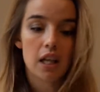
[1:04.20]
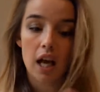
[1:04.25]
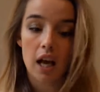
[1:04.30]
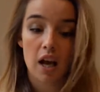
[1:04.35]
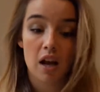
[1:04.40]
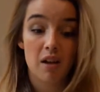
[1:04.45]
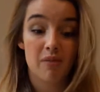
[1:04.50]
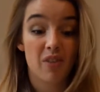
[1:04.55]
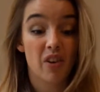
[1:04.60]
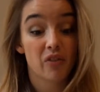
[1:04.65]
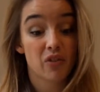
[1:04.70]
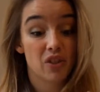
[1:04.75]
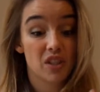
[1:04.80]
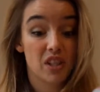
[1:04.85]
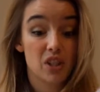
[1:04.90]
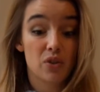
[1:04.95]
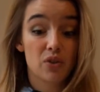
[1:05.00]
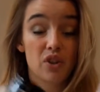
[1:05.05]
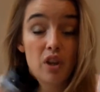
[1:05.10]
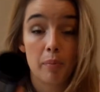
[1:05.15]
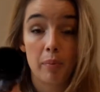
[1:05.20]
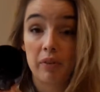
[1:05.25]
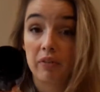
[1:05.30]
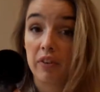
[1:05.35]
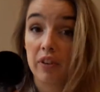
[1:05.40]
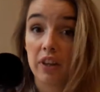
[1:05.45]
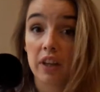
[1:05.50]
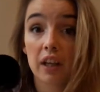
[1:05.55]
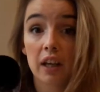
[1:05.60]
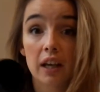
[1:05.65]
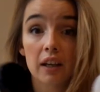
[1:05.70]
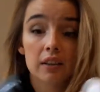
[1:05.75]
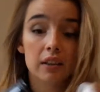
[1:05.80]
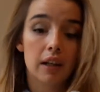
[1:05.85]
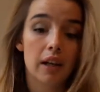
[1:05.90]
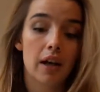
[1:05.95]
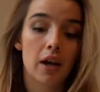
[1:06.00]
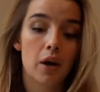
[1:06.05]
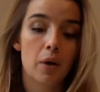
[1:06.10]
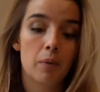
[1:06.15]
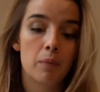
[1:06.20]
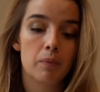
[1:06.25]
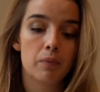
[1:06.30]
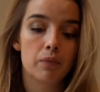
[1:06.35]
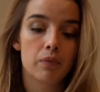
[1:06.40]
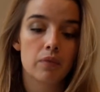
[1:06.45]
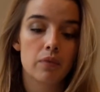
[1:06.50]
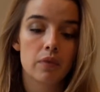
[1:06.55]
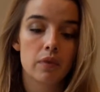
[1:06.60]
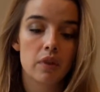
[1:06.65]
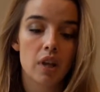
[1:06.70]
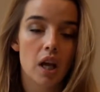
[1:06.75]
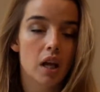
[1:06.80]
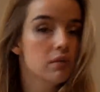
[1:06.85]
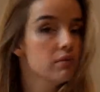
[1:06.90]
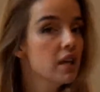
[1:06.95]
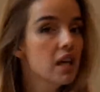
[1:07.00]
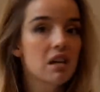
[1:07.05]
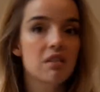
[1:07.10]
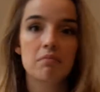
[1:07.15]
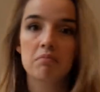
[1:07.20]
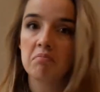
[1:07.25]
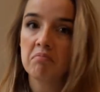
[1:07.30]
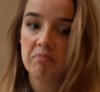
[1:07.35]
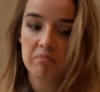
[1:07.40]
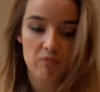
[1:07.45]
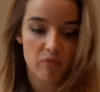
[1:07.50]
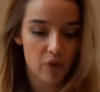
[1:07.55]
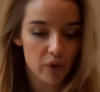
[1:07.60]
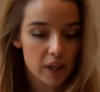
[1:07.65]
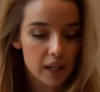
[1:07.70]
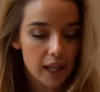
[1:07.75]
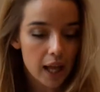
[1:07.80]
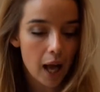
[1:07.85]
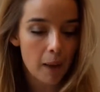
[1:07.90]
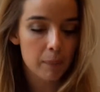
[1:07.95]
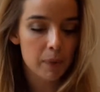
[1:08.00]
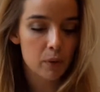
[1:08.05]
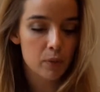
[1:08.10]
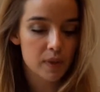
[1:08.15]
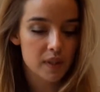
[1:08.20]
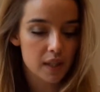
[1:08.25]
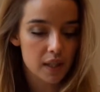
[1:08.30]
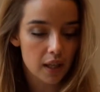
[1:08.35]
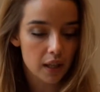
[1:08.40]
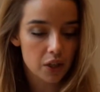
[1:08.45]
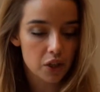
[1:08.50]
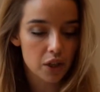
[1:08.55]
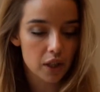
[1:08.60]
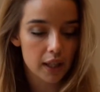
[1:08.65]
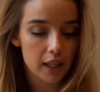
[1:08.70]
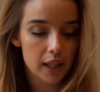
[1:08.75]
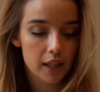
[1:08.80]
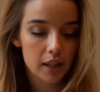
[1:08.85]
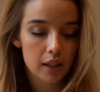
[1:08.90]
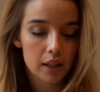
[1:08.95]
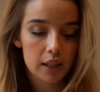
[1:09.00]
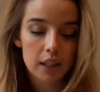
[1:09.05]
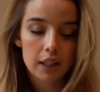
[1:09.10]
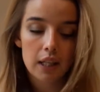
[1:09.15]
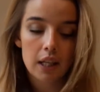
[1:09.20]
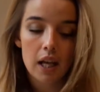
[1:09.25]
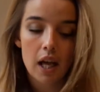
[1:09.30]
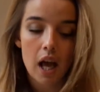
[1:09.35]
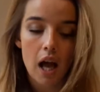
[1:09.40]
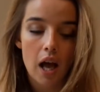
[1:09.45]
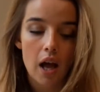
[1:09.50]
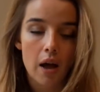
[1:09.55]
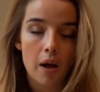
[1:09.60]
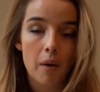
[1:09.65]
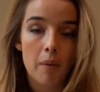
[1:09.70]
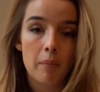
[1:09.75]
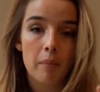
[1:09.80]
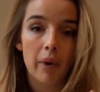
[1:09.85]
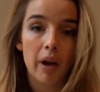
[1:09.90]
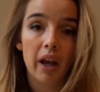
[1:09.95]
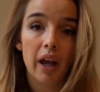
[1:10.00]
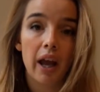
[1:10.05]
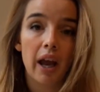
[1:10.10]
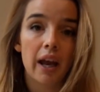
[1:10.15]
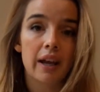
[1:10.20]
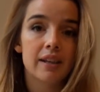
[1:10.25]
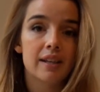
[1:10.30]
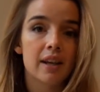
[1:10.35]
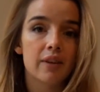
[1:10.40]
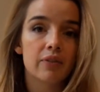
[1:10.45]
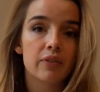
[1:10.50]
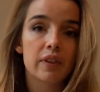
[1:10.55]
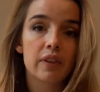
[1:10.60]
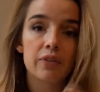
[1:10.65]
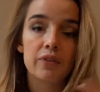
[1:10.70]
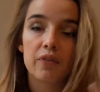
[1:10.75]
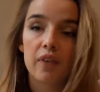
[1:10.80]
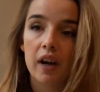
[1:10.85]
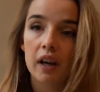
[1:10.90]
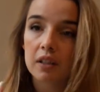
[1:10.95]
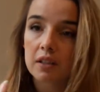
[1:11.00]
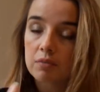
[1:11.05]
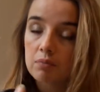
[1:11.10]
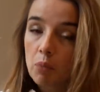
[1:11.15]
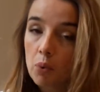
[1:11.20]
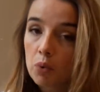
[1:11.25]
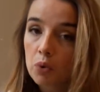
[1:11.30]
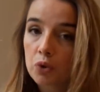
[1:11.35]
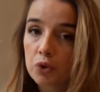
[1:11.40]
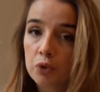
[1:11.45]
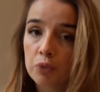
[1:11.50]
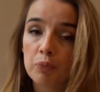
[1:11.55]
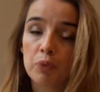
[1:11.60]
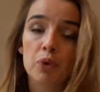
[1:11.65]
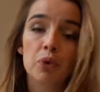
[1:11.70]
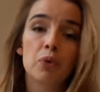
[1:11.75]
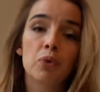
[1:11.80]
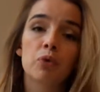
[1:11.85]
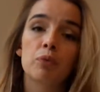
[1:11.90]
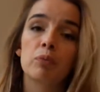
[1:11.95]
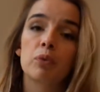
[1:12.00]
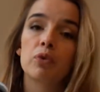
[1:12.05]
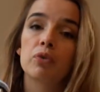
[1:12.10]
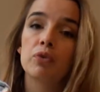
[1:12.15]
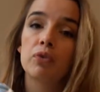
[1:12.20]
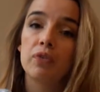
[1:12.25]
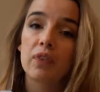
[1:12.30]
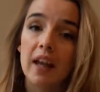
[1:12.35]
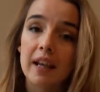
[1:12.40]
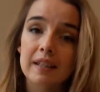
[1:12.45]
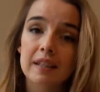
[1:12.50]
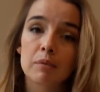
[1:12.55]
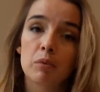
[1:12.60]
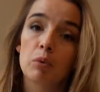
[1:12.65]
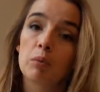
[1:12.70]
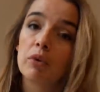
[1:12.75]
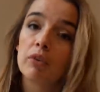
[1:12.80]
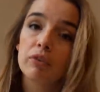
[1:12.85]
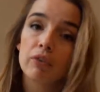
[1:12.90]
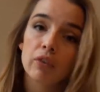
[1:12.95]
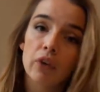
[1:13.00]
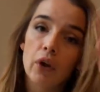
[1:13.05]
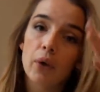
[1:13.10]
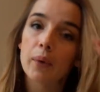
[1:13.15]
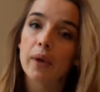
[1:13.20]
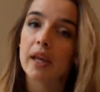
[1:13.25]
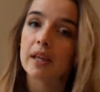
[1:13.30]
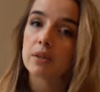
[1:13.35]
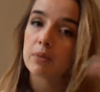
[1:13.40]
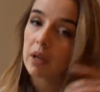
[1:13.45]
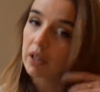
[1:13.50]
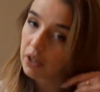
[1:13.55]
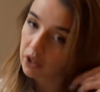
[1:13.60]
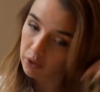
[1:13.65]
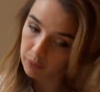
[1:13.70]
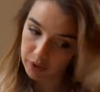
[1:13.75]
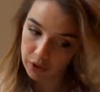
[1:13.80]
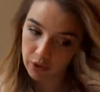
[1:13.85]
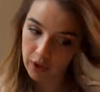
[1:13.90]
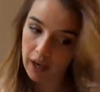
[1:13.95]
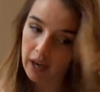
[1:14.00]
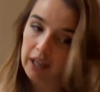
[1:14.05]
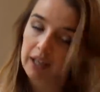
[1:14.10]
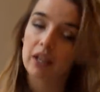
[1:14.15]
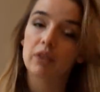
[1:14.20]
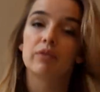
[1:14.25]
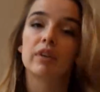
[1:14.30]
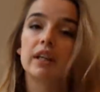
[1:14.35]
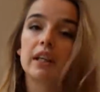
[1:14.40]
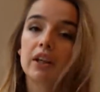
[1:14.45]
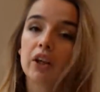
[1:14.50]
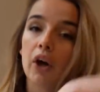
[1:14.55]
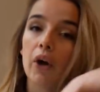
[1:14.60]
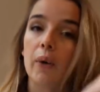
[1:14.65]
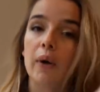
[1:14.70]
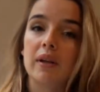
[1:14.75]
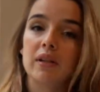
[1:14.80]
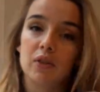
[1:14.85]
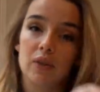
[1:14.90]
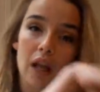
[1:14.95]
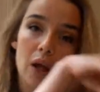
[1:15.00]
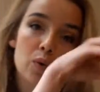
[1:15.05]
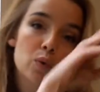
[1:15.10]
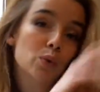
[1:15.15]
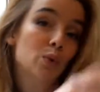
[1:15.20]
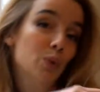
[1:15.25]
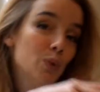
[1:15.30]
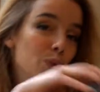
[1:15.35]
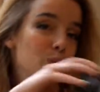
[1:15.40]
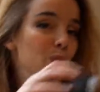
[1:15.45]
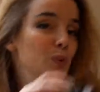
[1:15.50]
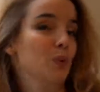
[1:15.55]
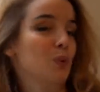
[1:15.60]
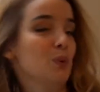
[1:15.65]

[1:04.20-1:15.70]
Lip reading: obviously used up everything, and yeah, really happy with it actually. My hair definitely felt more smooth, more flexible, more flowy as well, you know, when your hair can really go and do like woo.